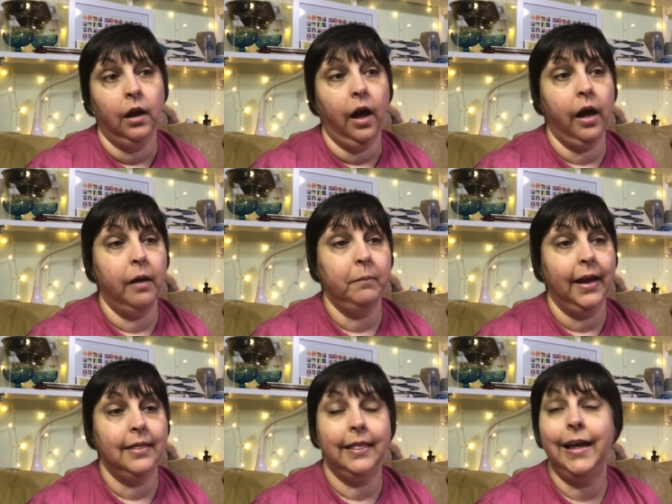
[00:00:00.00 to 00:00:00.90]
Um,
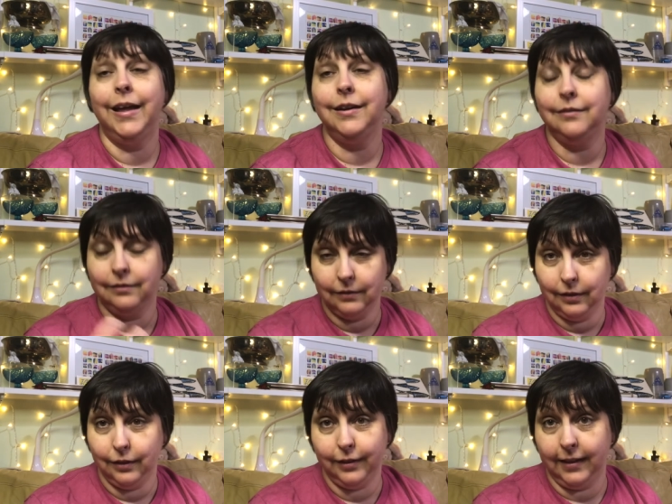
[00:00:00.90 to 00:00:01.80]
and then
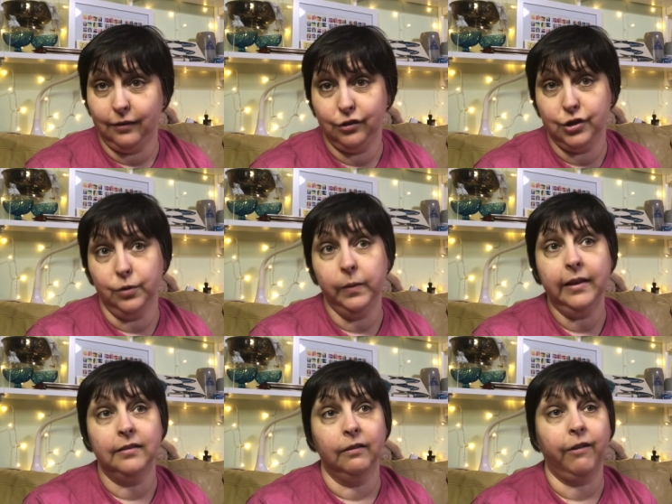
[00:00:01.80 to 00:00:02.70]
this two
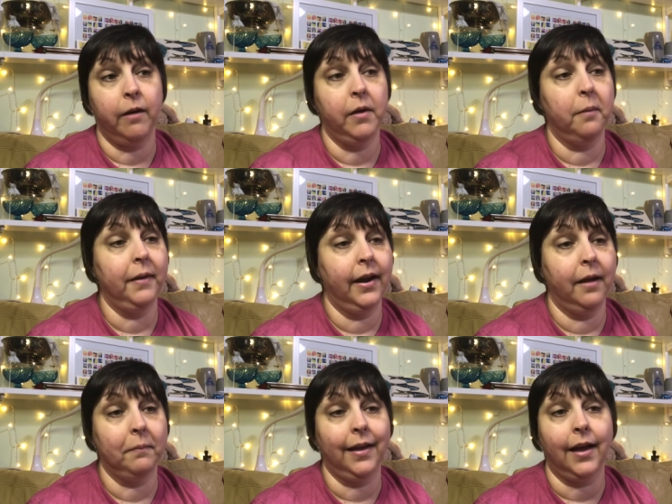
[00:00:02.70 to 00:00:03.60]
weeks have come up and
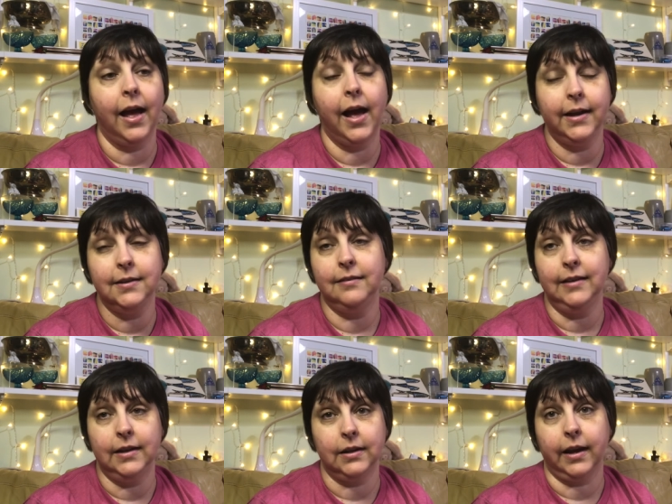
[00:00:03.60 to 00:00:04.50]
I'm like, I just
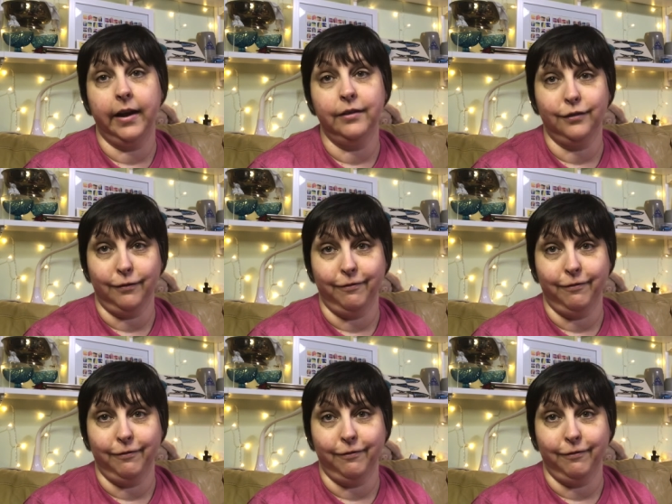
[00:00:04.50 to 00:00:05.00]
need to cut some